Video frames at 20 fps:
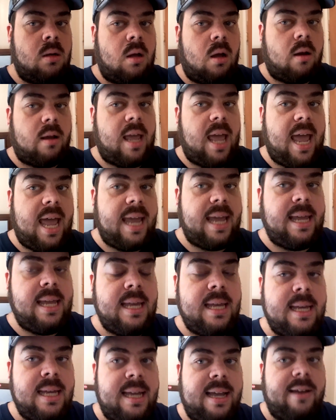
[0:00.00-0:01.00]
Okay?
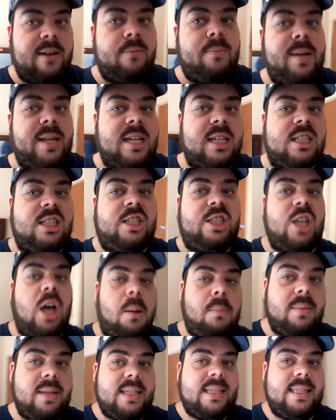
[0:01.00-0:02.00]
It would be the
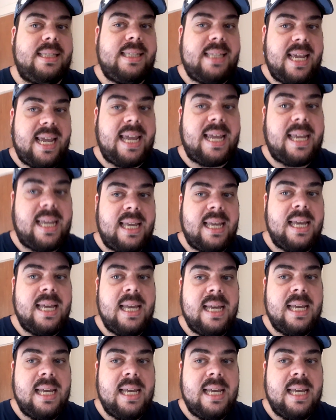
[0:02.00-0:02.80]
dumbest thing